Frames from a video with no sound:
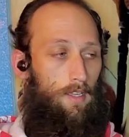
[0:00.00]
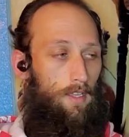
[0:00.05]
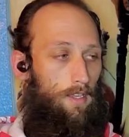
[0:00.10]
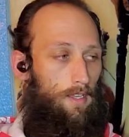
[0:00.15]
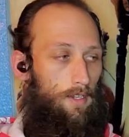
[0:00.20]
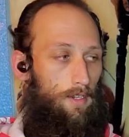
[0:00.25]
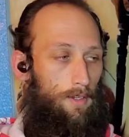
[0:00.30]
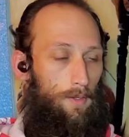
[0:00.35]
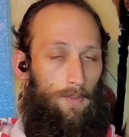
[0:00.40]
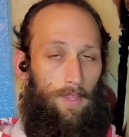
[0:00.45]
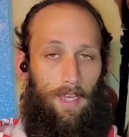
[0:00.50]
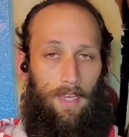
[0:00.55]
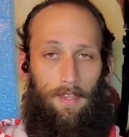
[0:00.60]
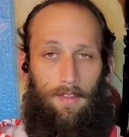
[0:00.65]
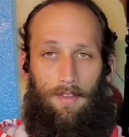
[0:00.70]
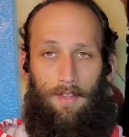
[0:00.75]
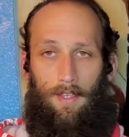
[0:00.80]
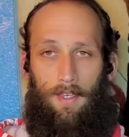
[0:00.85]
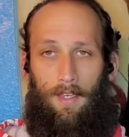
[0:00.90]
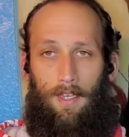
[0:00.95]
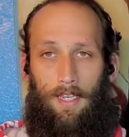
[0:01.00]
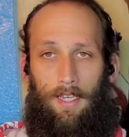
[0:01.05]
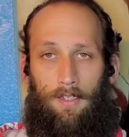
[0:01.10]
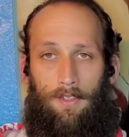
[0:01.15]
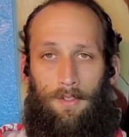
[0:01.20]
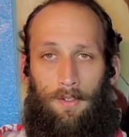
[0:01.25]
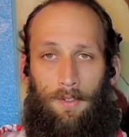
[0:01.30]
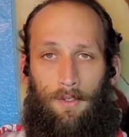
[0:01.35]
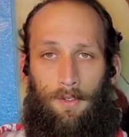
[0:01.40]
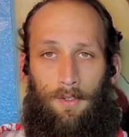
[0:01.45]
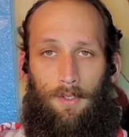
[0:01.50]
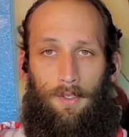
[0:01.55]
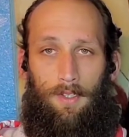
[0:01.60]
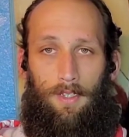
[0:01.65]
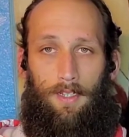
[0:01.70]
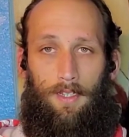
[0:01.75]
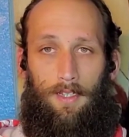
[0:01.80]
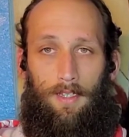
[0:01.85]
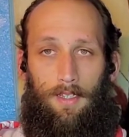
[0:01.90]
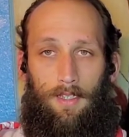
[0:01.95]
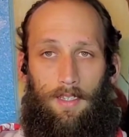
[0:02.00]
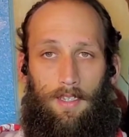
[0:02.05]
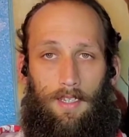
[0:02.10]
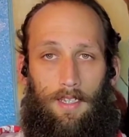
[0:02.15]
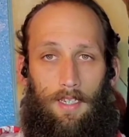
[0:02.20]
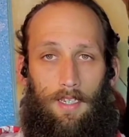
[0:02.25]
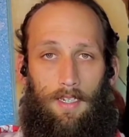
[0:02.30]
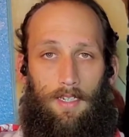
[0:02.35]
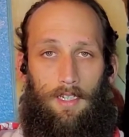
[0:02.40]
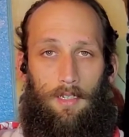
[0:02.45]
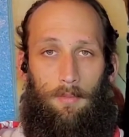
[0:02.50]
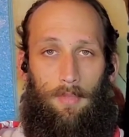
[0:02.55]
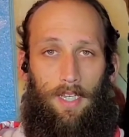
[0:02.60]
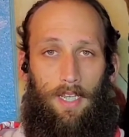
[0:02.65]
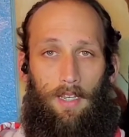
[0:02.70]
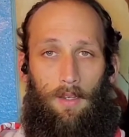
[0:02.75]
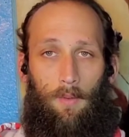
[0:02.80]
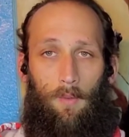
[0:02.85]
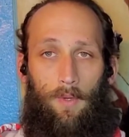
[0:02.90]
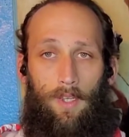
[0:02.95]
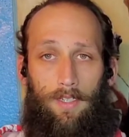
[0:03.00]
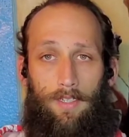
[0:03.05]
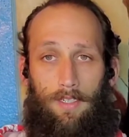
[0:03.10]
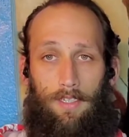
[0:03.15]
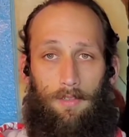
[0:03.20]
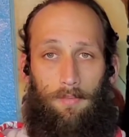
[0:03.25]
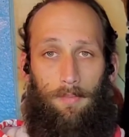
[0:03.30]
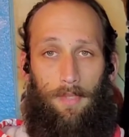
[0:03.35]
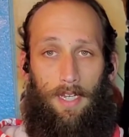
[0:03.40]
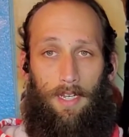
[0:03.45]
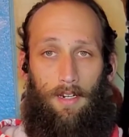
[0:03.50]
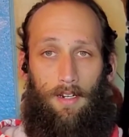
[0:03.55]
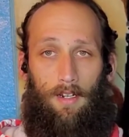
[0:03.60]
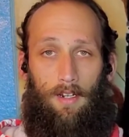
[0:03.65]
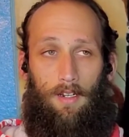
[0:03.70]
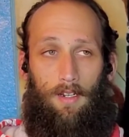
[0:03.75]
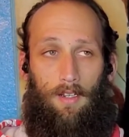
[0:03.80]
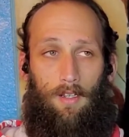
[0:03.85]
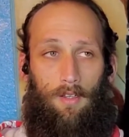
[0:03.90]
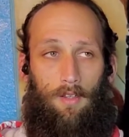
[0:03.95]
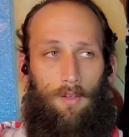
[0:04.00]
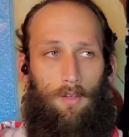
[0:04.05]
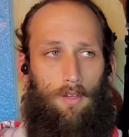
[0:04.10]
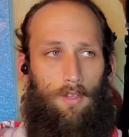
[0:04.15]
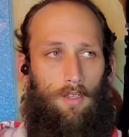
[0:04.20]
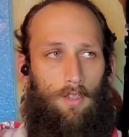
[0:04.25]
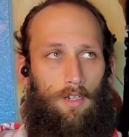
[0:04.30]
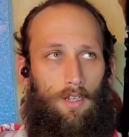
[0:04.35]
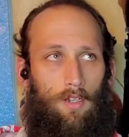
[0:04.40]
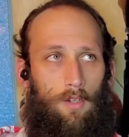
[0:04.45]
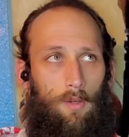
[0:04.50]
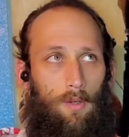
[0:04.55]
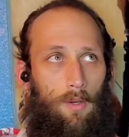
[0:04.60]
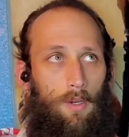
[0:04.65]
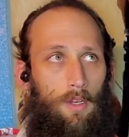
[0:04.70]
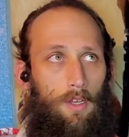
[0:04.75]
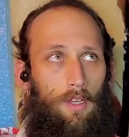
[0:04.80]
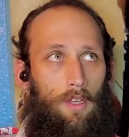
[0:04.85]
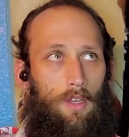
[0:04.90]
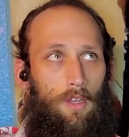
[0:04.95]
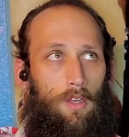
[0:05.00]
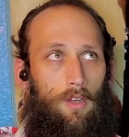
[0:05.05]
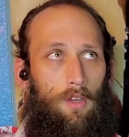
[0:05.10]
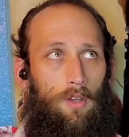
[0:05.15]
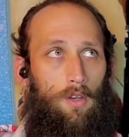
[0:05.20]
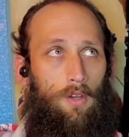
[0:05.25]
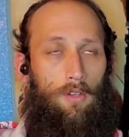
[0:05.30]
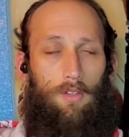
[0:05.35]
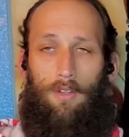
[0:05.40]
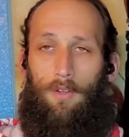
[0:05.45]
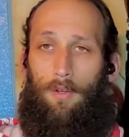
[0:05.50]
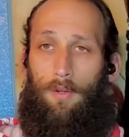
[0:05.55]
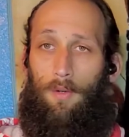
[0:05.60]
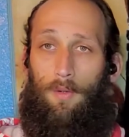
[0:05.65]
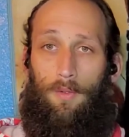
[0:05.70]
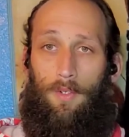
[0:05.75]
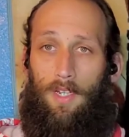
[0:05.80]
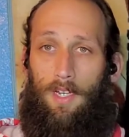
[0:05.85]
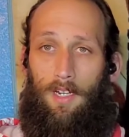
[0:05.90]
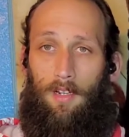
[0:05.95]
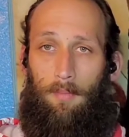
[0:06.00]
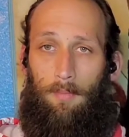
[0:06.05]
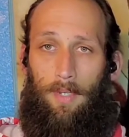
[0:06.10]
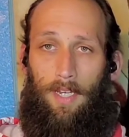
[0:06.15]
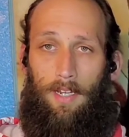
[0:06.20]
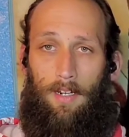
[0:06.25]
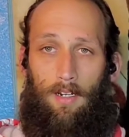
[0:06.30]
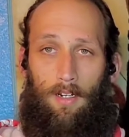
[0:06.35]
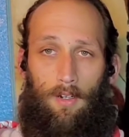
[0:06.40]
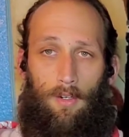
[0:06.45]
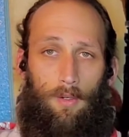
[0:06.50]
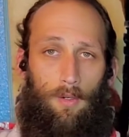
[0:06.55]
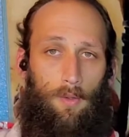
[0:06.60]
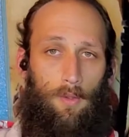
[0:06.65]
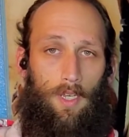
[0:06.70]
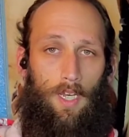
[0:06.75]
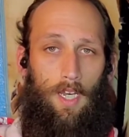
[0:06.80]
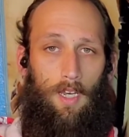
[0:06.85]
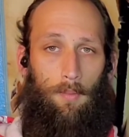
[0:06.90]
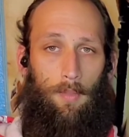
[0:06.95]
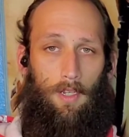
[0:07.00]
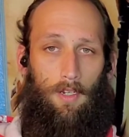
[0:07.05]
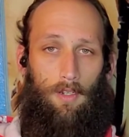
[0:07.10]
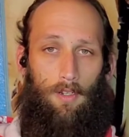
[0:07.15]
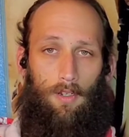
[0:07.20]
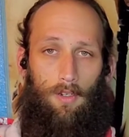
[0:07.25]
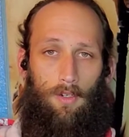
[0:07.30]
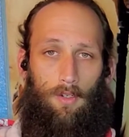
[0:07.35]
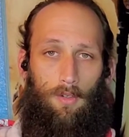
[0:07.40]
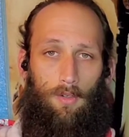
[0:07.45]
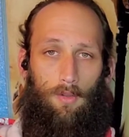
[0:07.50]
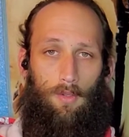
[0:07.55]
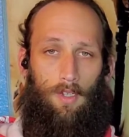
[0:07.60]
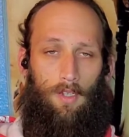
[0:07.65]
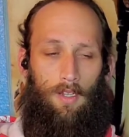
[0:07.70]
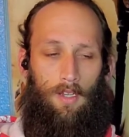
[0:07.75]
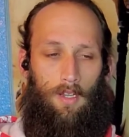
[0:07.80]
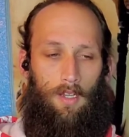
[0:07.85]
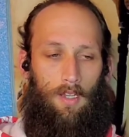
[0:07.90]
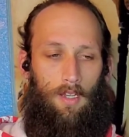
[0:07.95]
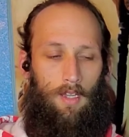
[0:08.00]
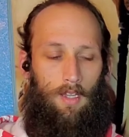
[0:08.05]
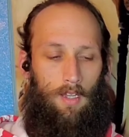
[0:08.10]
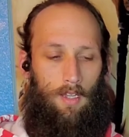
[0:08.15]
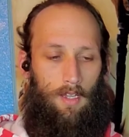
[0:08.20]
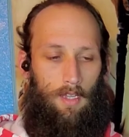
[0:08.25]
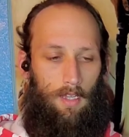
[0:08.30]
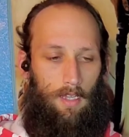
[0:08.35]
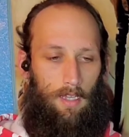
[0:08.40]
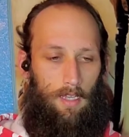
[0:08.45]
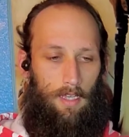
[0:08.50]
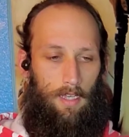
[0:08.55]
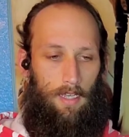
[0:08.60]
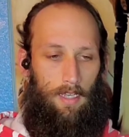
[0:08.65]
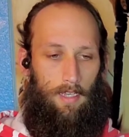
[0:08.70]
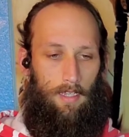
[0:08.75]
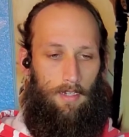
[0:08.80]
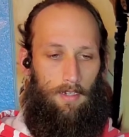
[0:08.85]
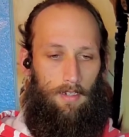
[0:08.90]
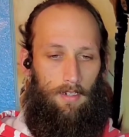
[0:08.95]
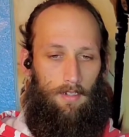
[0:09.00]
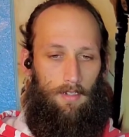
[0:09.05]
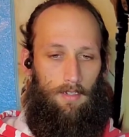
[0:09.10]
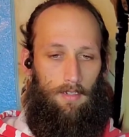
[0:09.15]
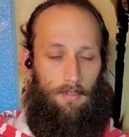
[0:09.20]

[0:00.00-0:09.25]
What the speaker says: You know, that the age-old geek debate, which is better? You know, who done it better? Who copied who? And